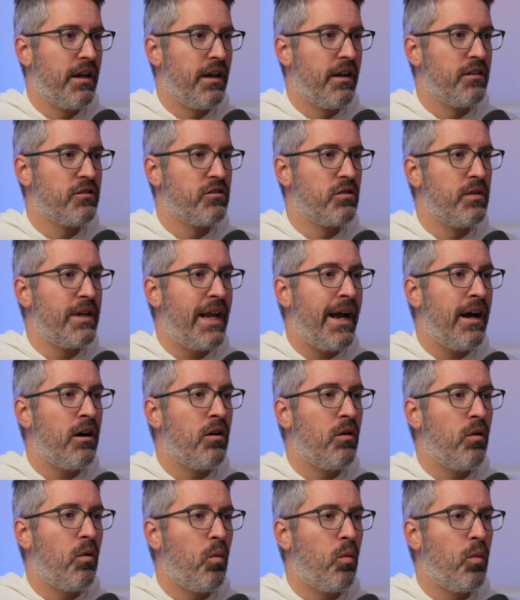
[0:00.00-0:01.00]
So
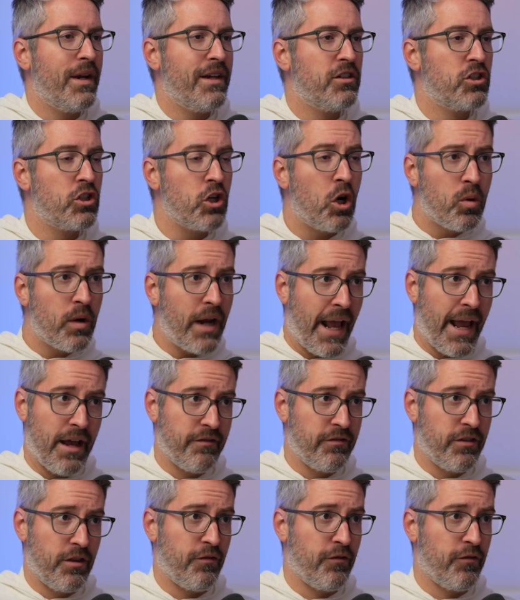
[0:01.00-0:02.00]
now we don't
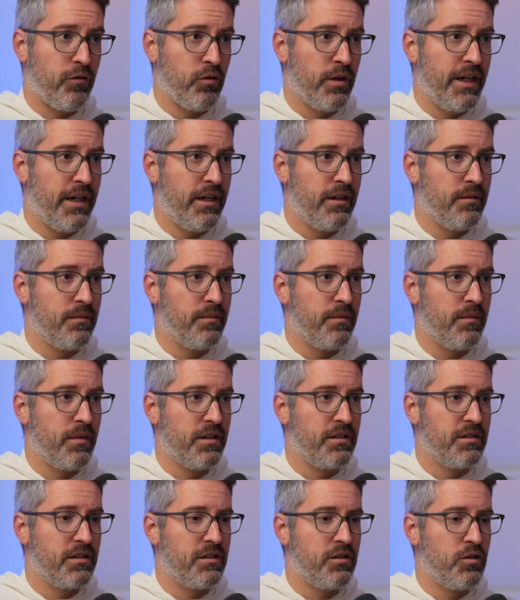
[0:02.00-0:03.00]
have the freedom
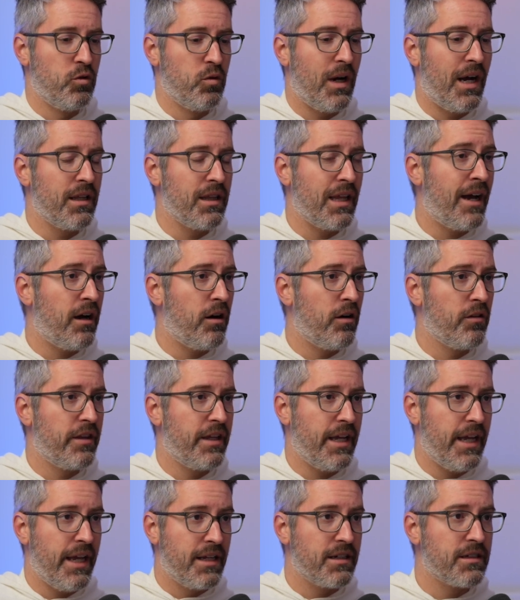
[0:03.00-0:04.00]
to allow
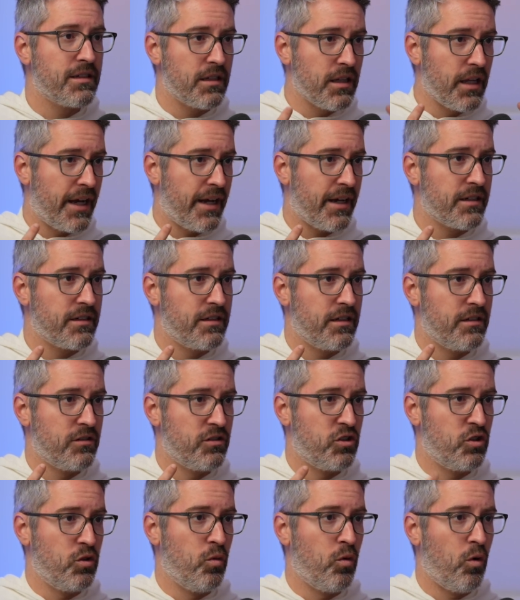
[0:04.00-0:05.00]
the intellect
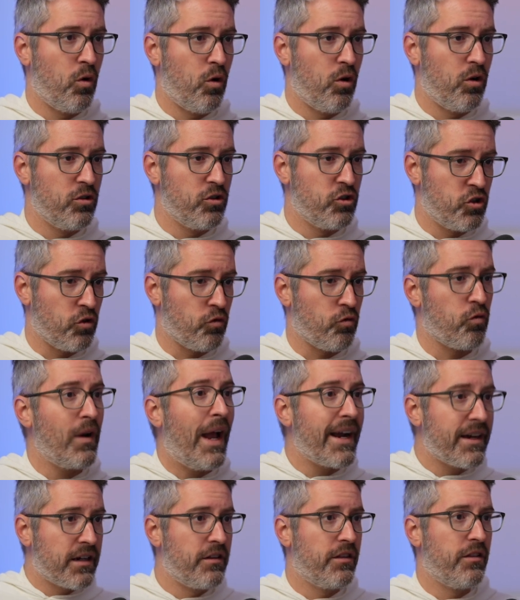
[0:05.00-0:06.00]
to
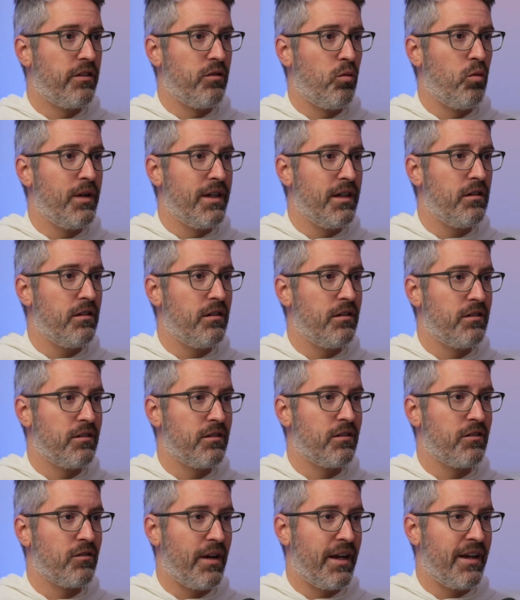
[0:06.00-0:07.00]
direct the will,
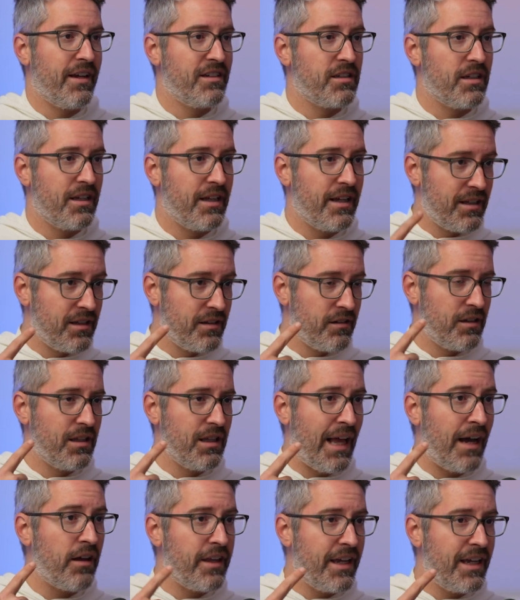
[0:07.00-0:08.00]
right? To
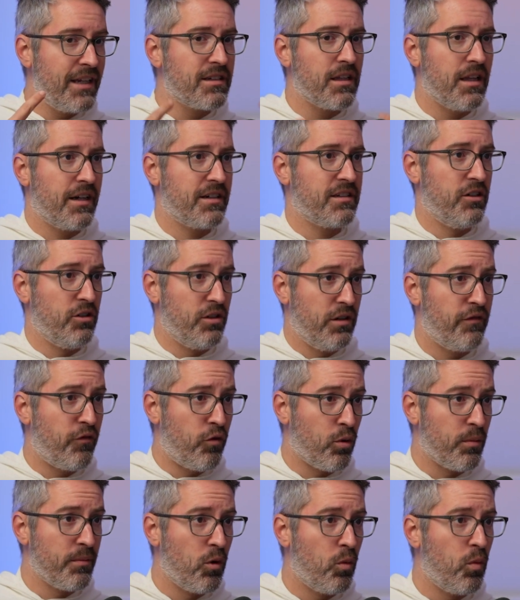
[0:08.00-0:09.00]
allow the intellect to
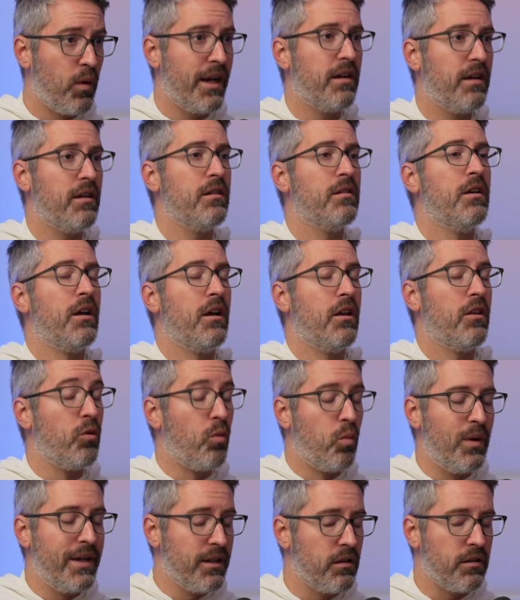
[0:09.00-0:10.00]
inform the will,
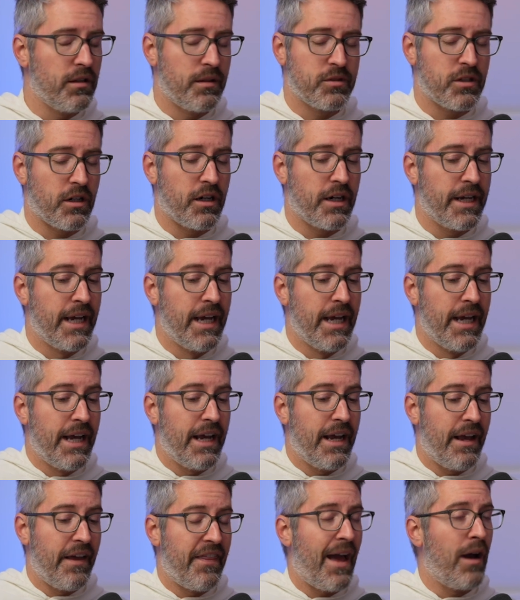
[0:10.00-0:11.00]

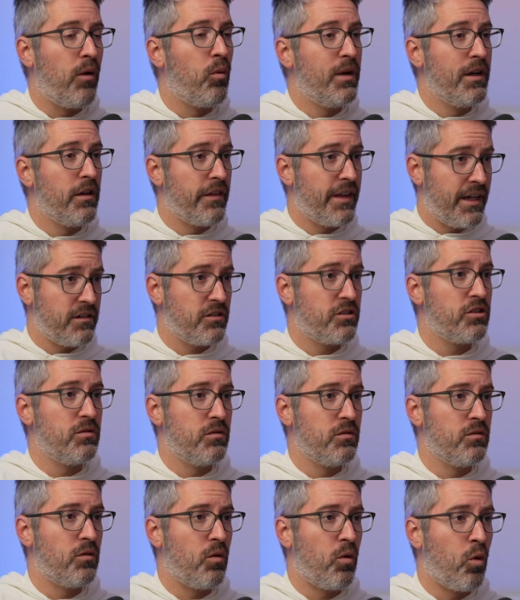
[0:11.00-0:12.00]
and that will then
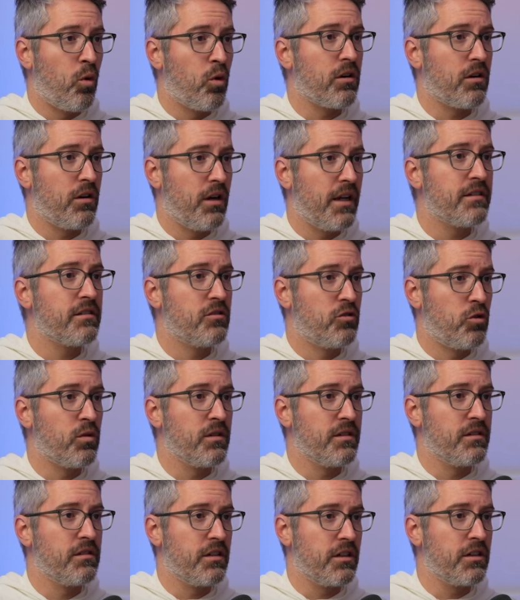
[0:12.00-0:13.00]
to order us
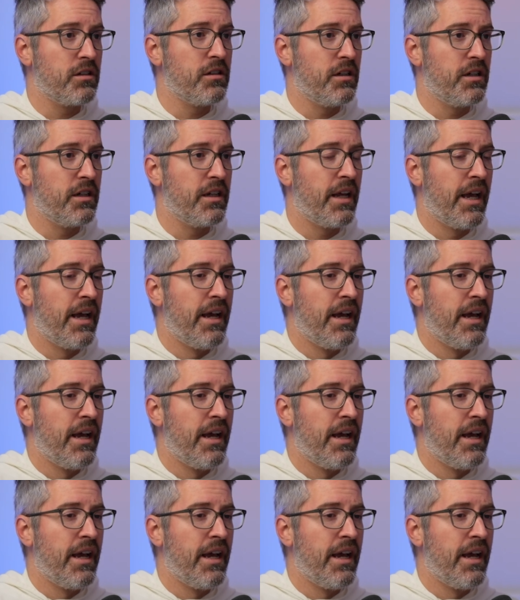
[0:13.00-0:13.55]
towards the good.